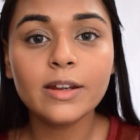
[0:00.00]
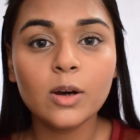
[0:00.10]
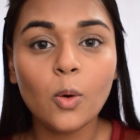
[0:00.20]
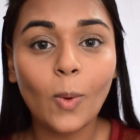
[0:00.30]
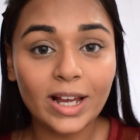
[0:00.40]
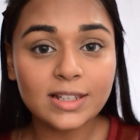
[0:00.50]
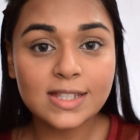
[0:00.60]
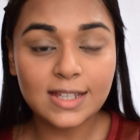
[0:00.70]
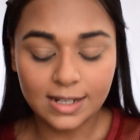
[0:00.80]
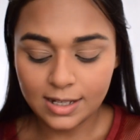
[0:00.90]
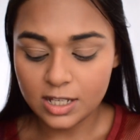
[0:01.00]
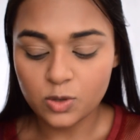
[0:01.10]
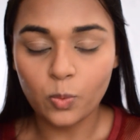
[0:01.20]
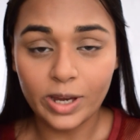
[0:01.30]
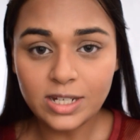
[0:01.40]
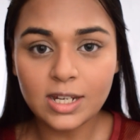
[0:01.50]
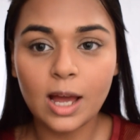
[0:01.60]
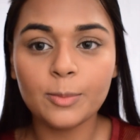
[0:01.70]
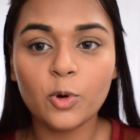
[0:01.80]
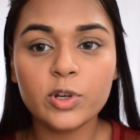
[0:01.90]
While the skin is wet,
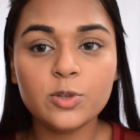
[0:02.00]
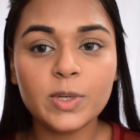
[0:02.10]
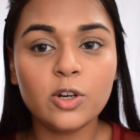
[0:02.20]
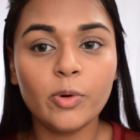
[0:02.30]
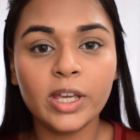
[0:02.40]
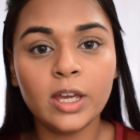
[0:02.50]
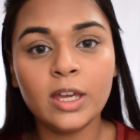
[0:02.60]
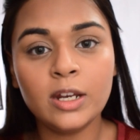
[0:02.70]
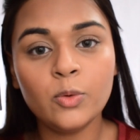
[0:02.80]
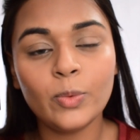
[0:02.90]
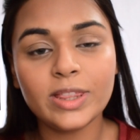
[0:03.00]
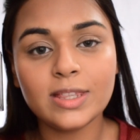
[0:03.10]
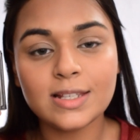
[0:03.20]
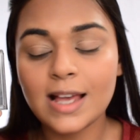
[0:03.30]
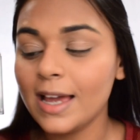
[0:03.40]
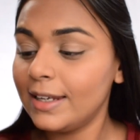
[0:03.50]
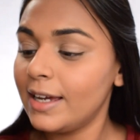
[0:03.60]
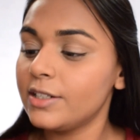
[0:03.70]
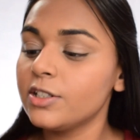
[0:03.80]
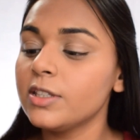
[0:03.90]
I'm going to be going in with this
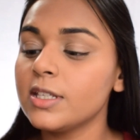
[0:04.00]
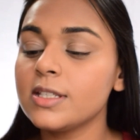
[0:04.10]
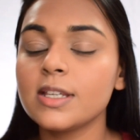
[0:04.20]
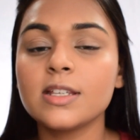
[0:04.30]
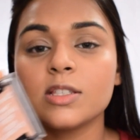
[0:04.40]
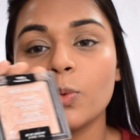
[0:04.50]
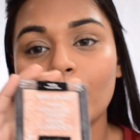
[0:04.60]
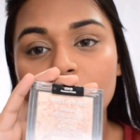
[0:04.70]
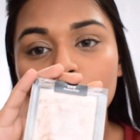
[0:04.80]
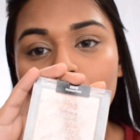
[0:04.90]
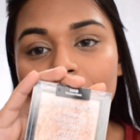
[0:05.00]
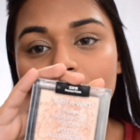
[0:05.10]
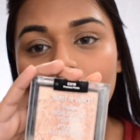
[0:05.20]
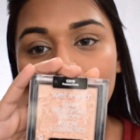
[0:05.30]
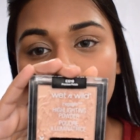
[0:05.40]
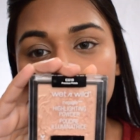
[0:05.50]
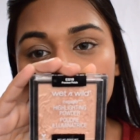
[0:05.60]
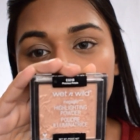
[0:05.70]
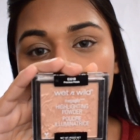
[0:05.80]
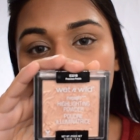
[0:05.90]
highlighter. This is the Wet n Wild
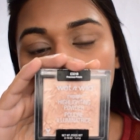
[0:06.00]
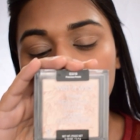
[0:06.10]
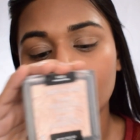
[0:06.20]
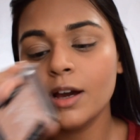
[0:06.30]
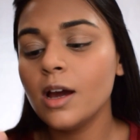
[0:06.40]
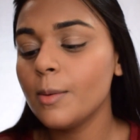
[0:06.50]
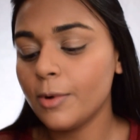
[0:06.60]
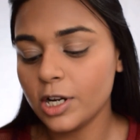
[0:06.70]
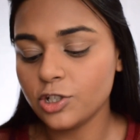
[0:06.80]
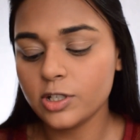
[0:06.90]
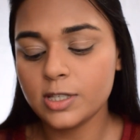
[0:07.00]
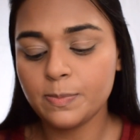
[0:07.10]
highlighter in Precious